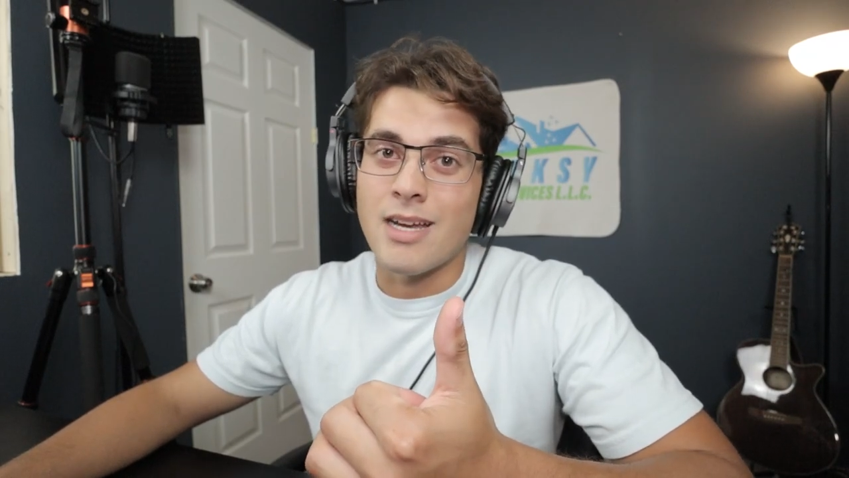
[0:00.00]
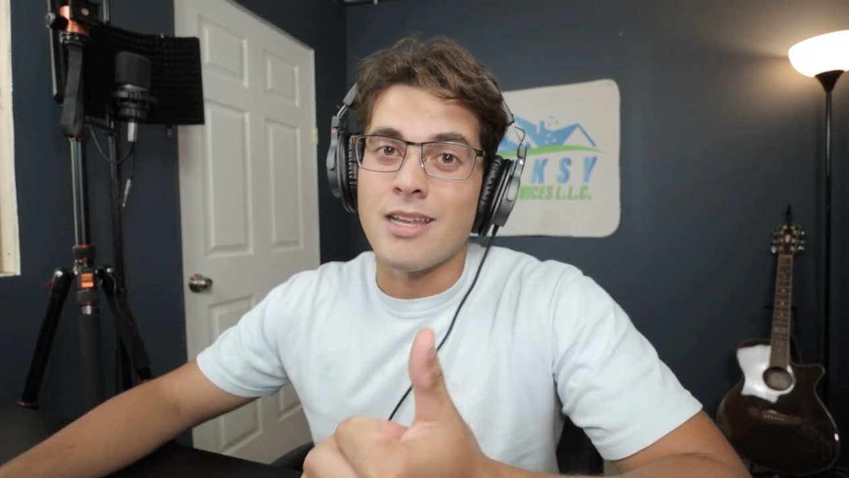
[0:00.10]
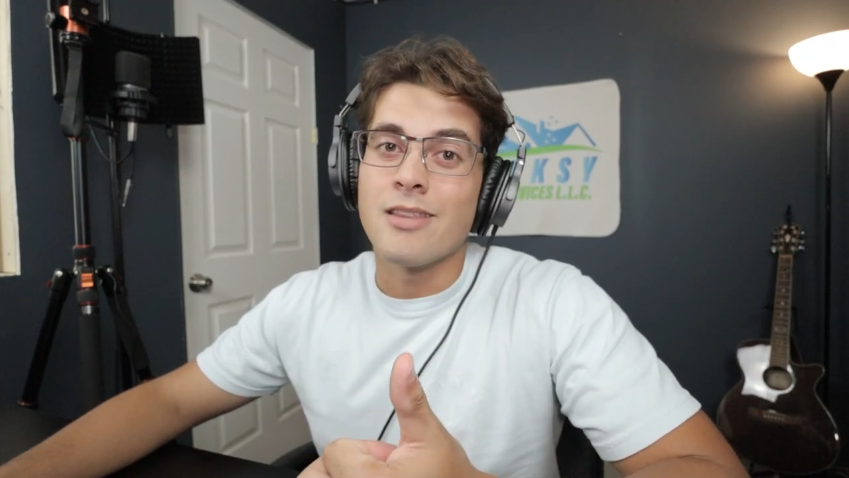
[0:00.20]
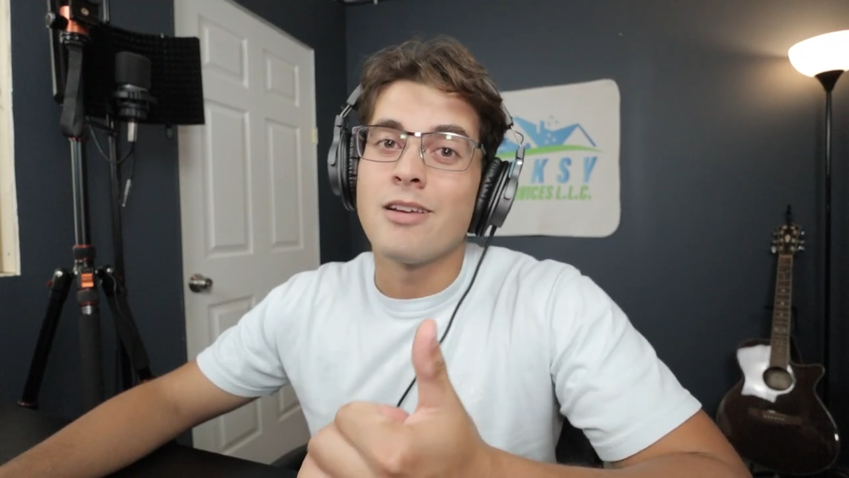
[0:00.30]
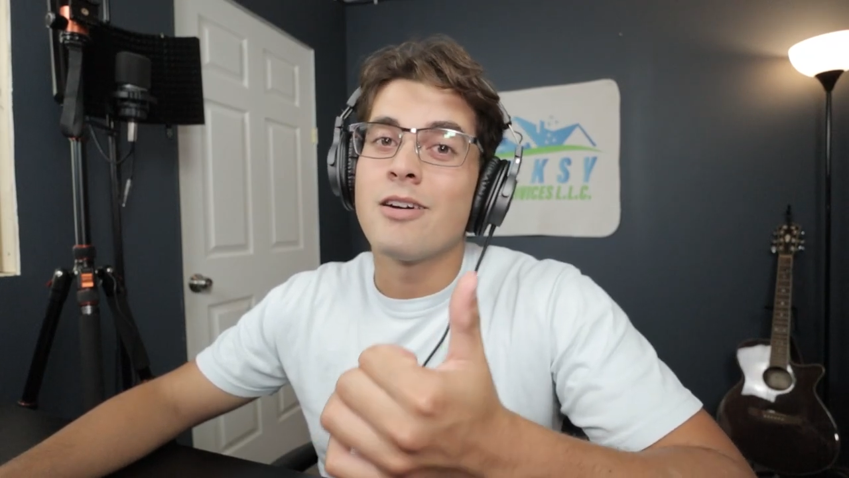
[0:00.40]

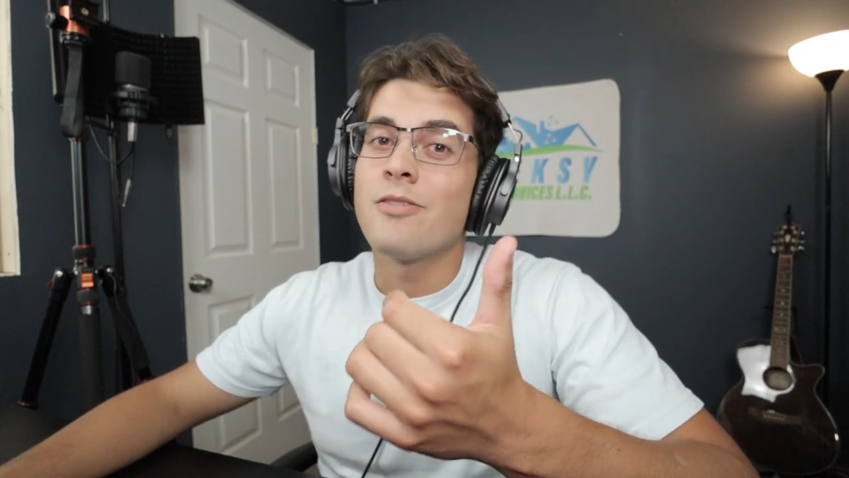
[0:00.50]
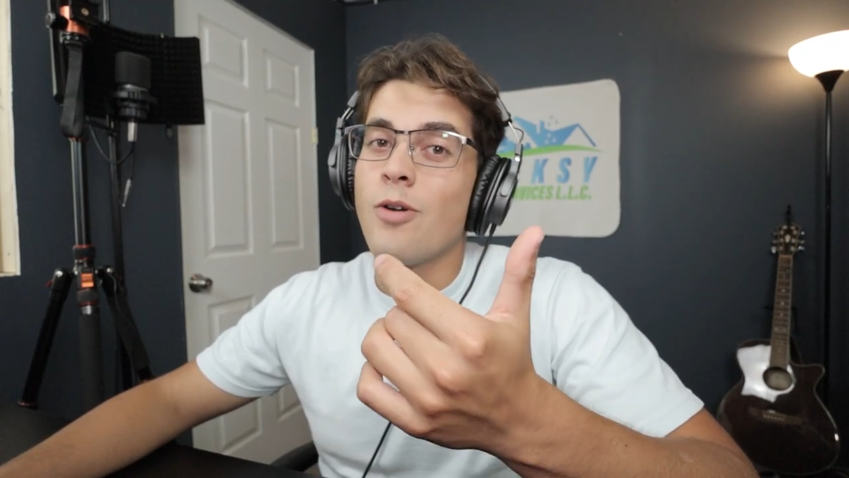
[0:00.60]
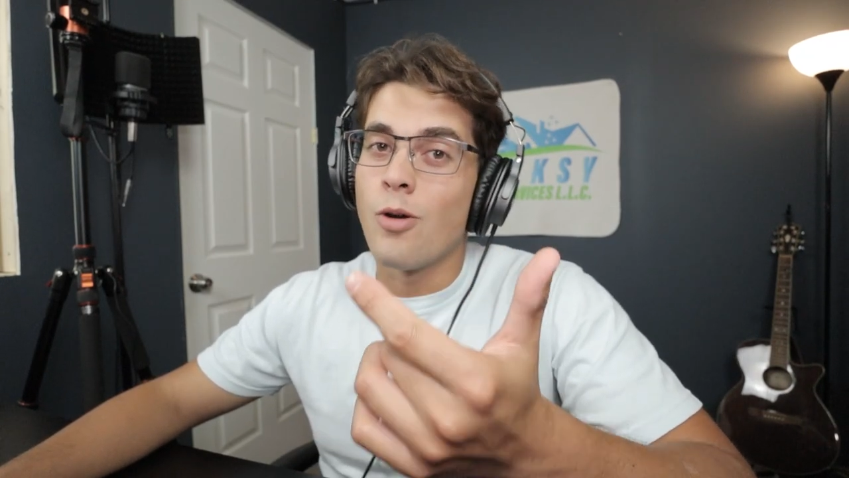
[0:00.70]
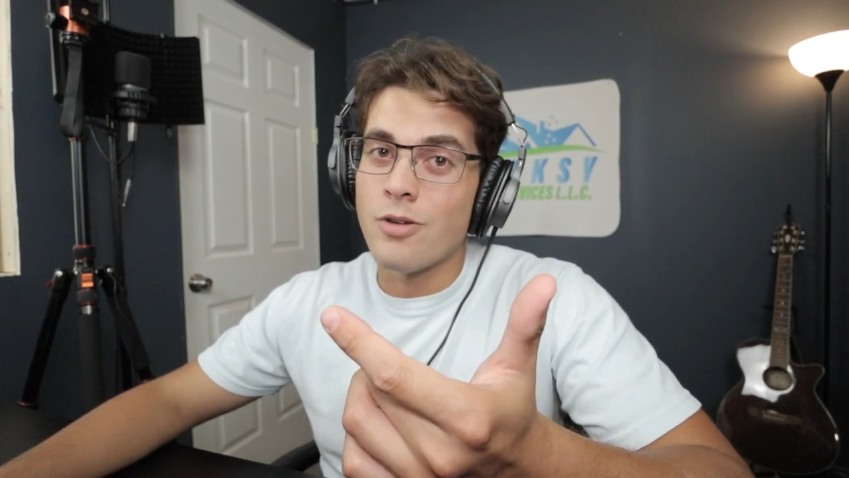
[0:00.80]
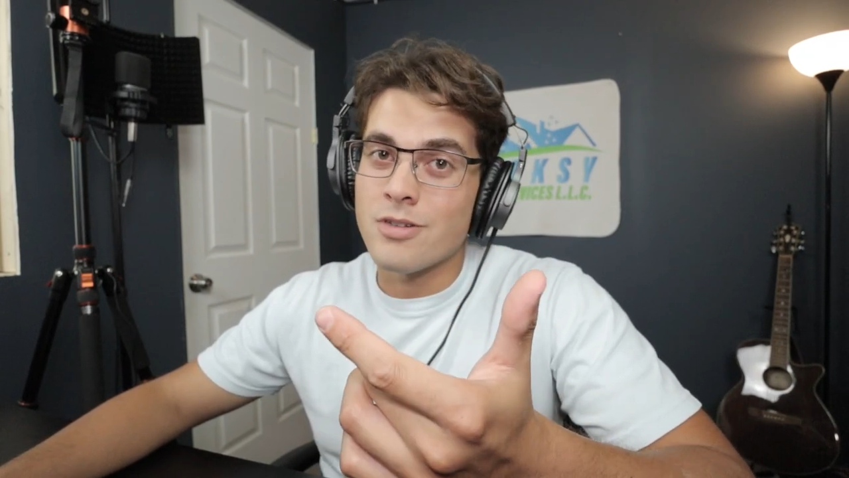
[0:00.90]
I love
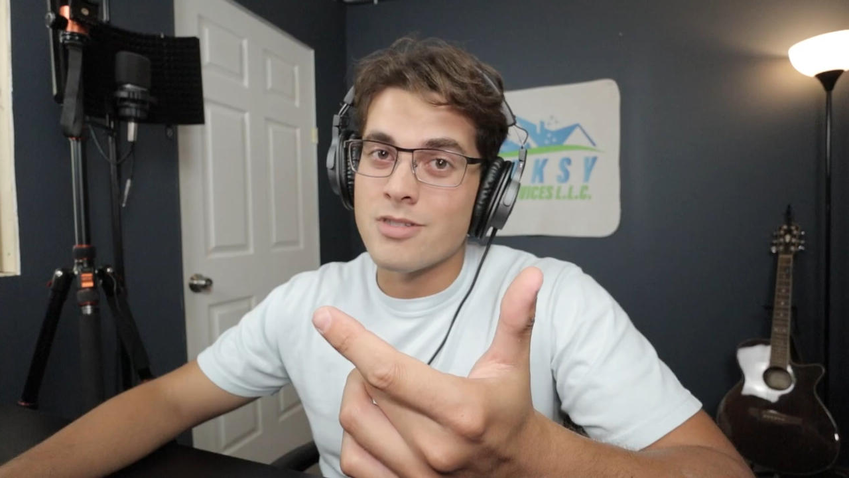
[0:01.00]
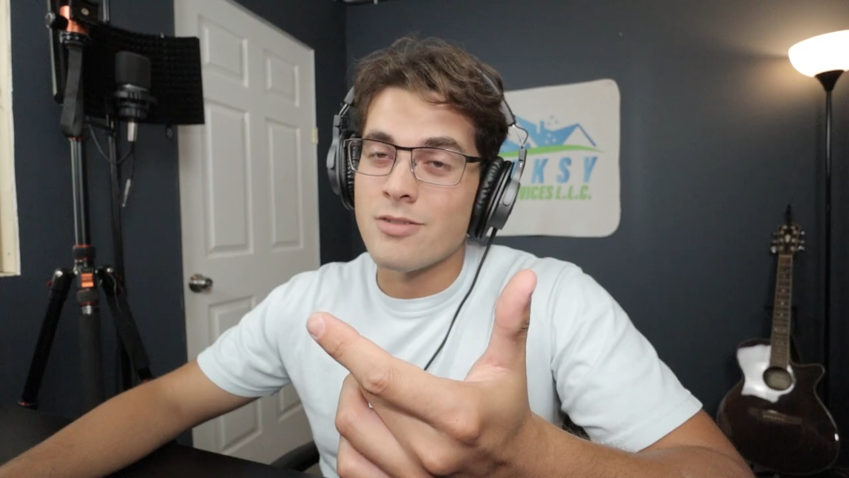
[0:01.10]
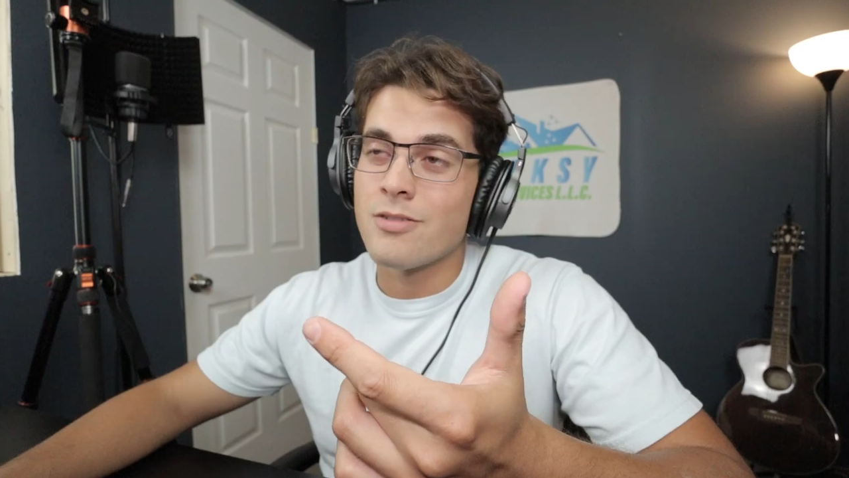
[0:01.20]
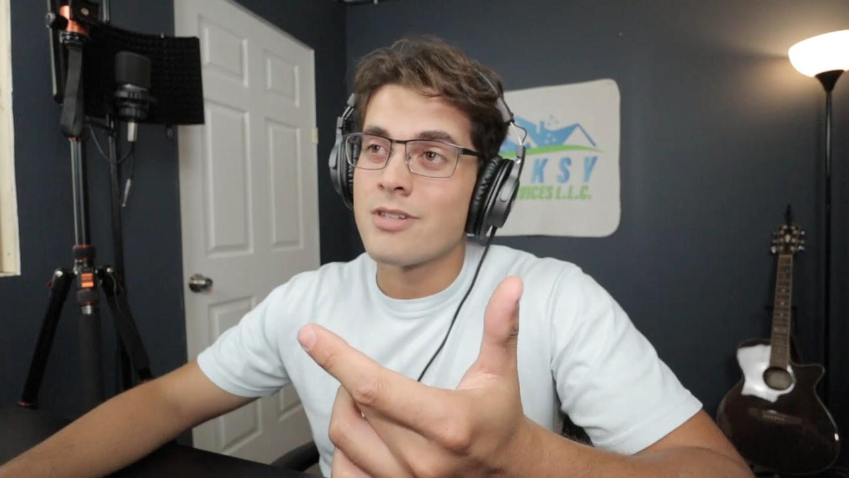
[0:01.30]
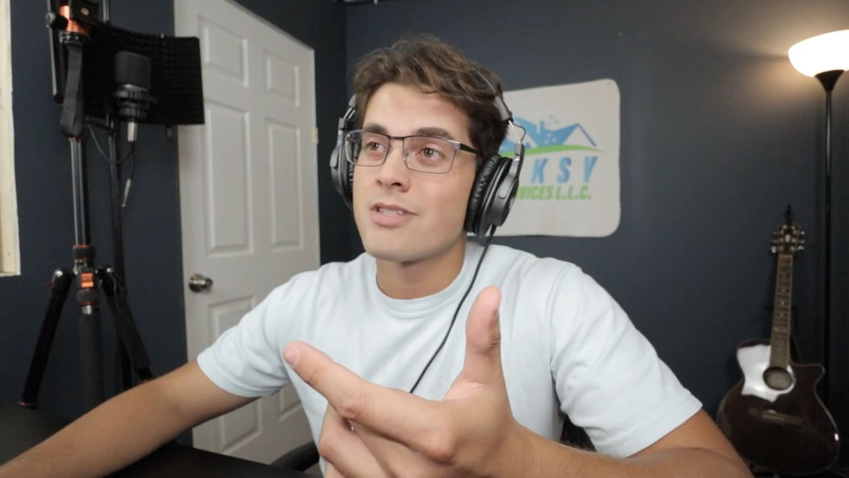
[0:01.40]
horror
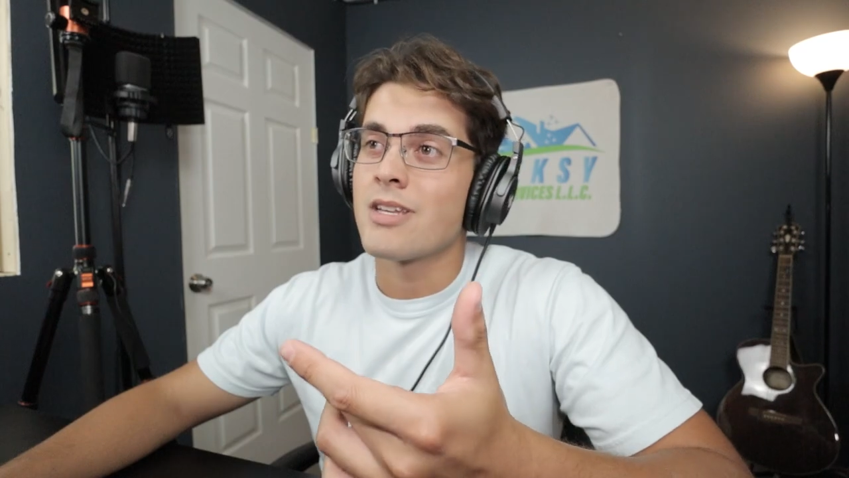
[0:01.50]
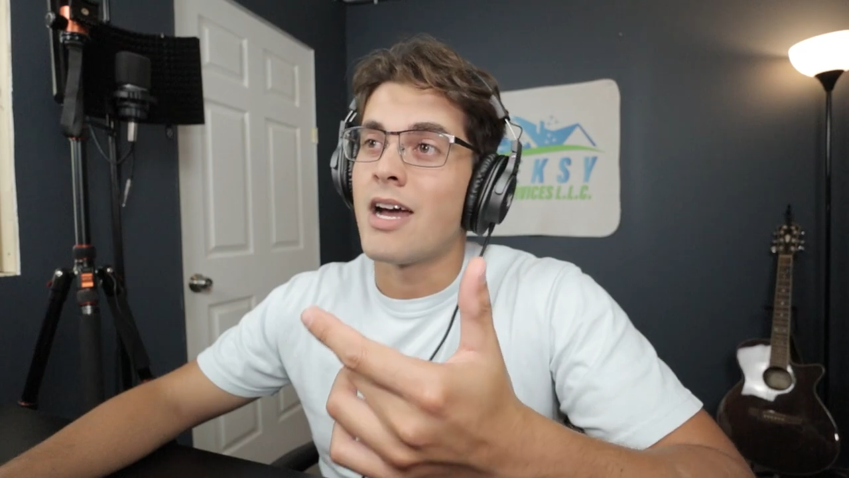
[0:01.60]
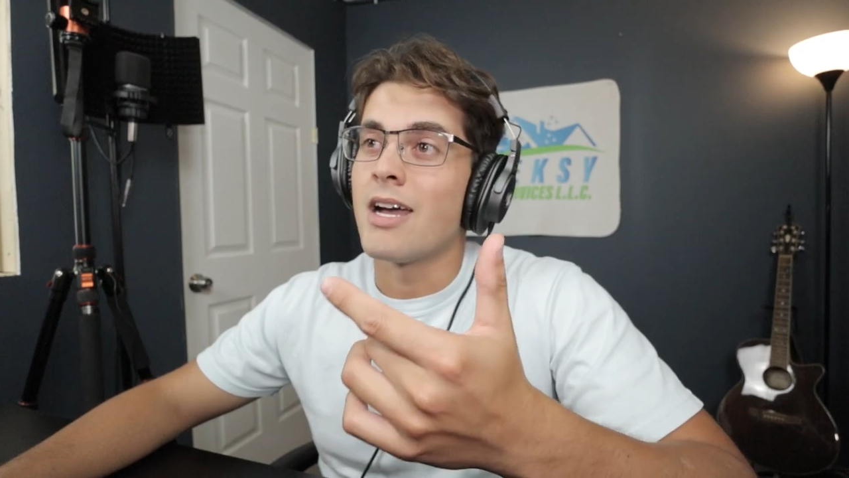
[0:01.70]
stories,